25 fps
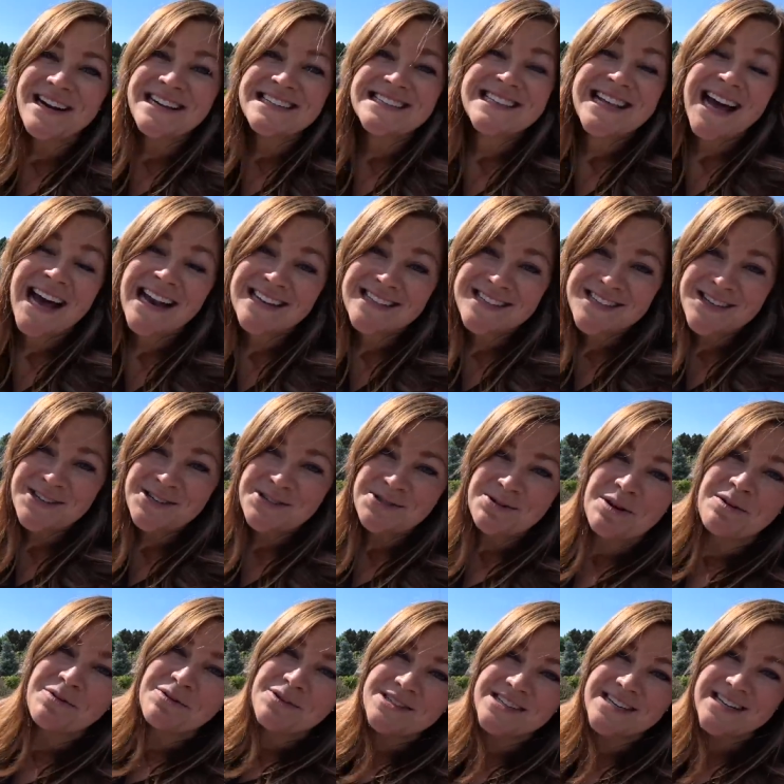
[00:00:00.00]
guys, that is gonna do
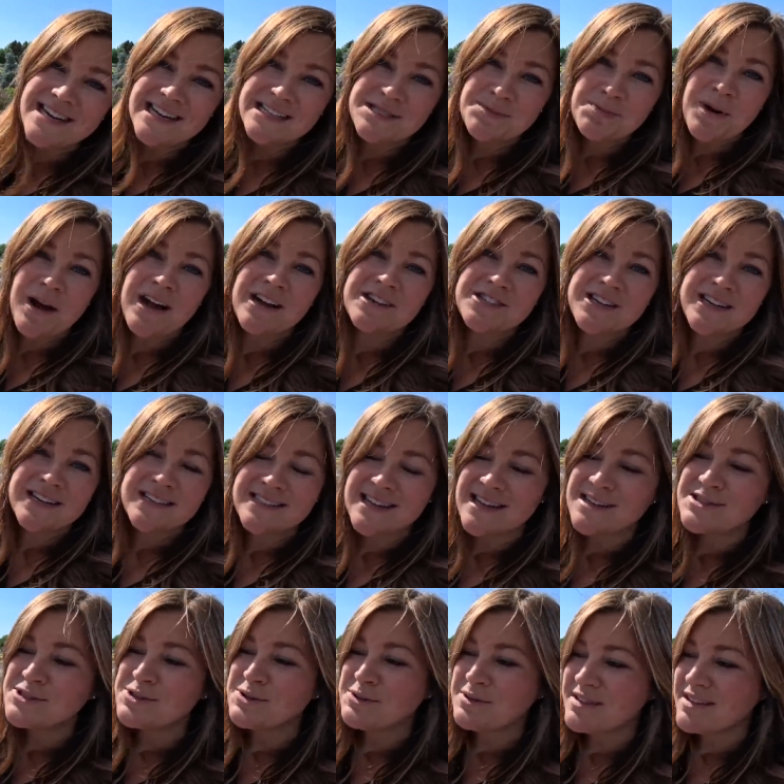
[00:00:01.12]
it for today's projects. I
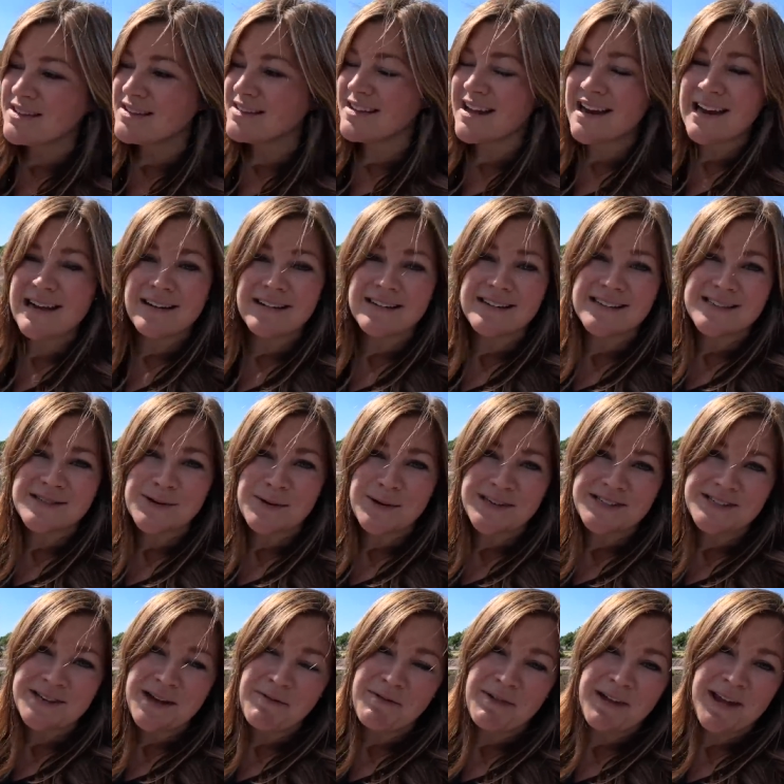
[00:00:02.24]
do think that Aaron is going
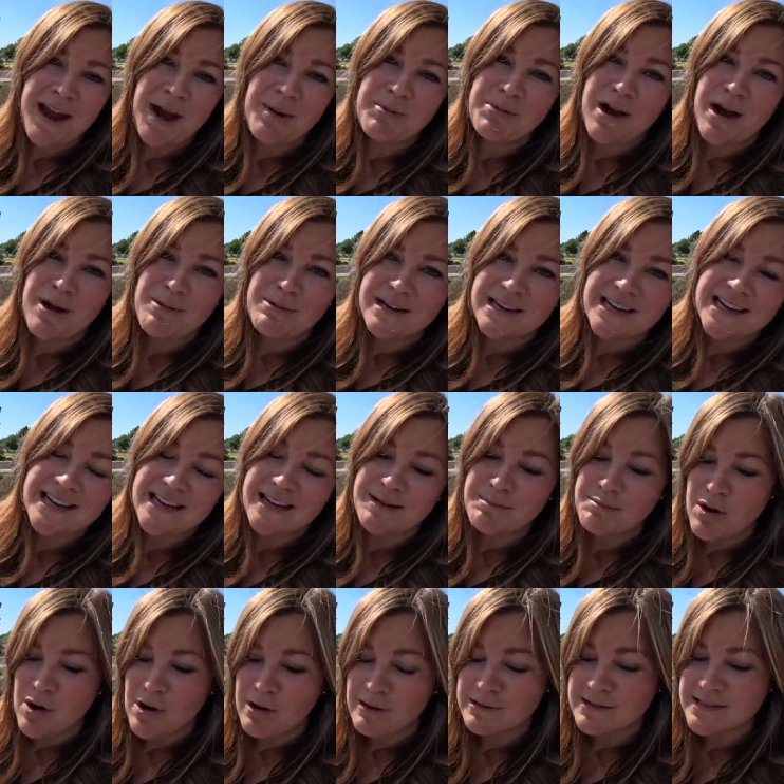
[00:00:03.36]
to have a camera out when he
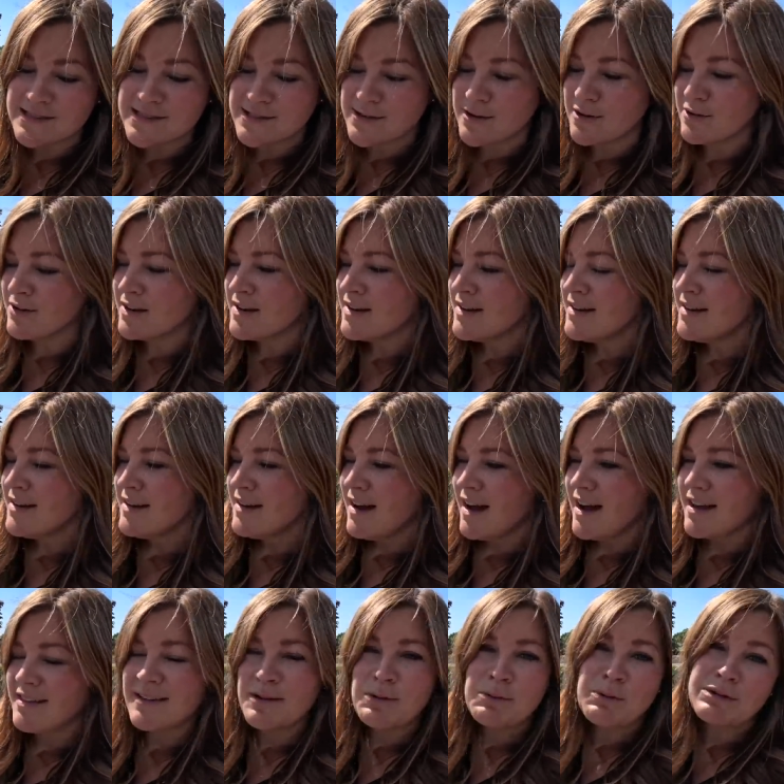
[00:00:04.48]
mows, so
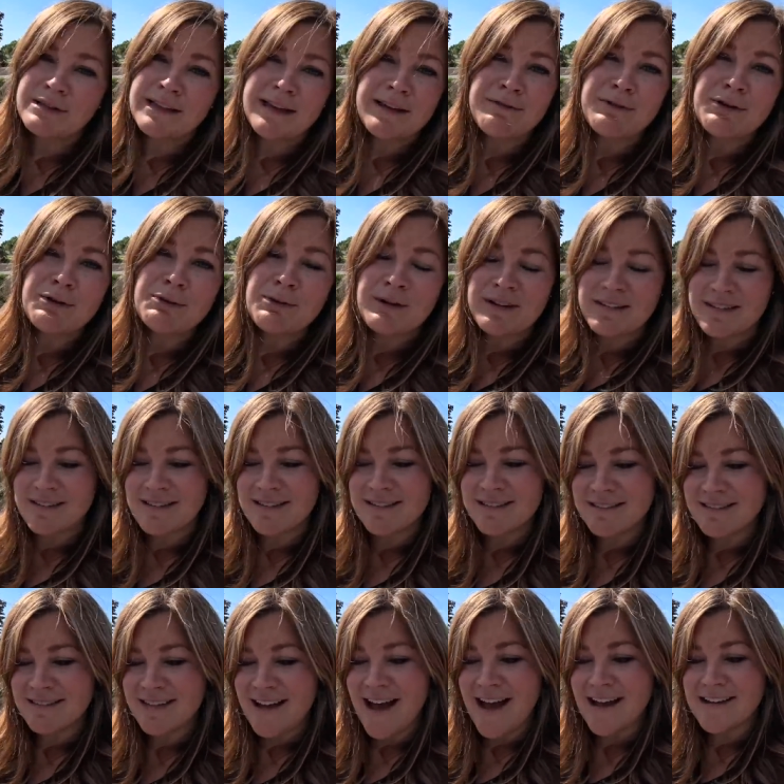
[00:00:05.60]
I think we'll leave you with
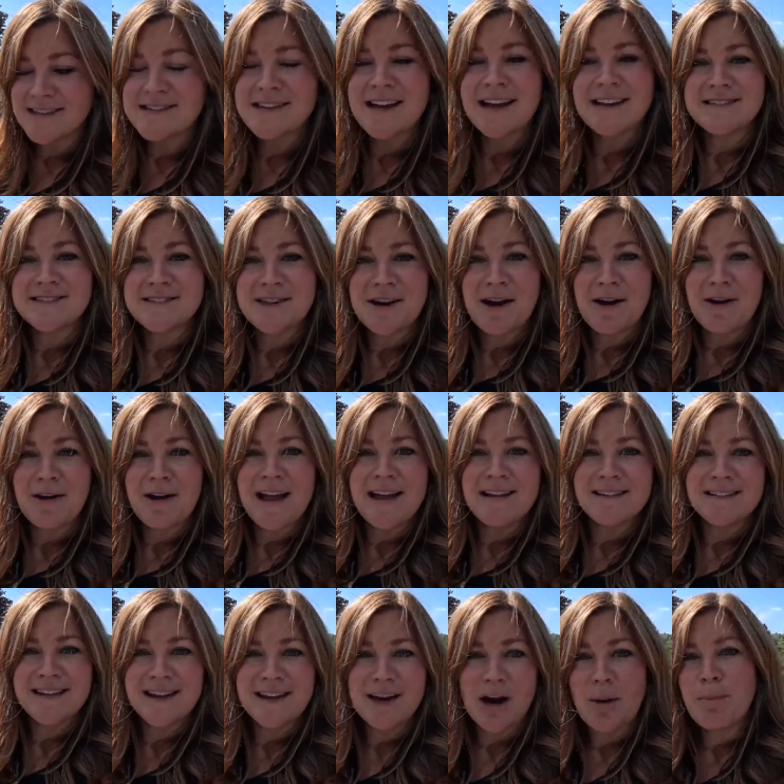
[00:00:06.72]
that as our
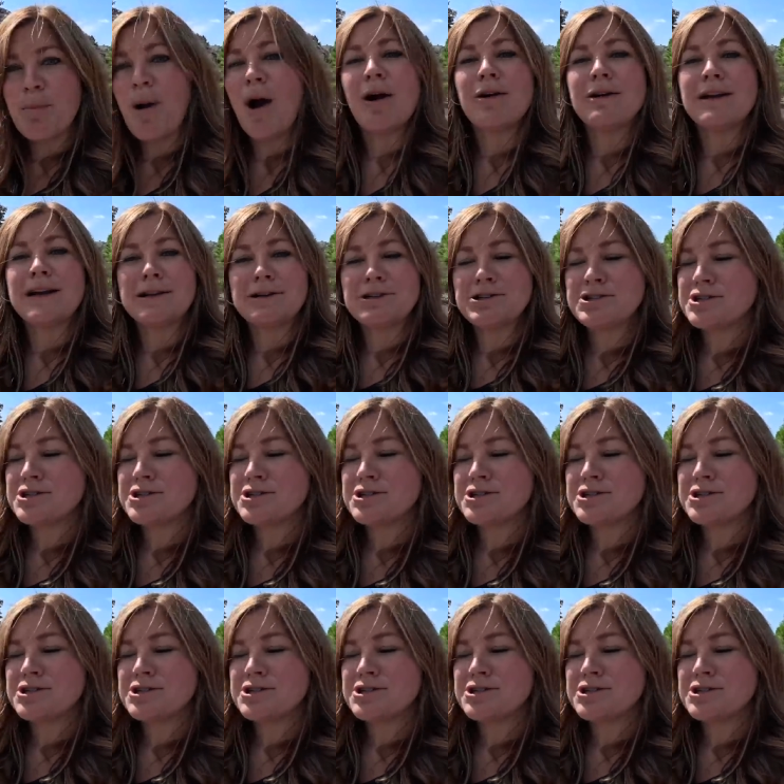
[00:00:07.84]
ending, our parting